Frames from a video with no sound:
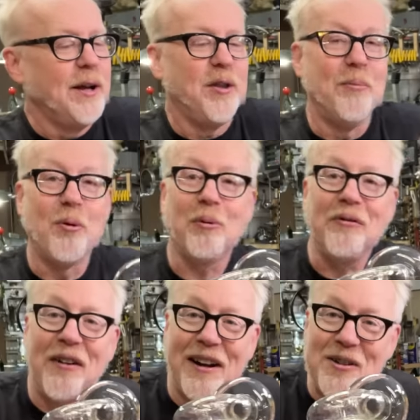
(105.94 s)
The more
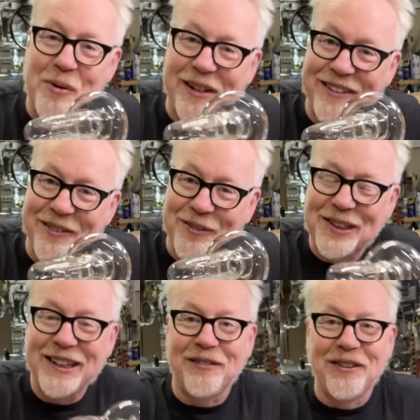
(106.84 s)
refined one is for
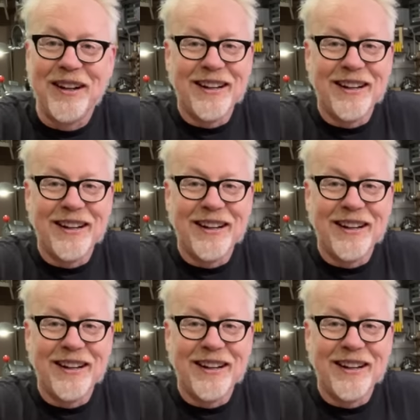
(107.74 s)
Cliff.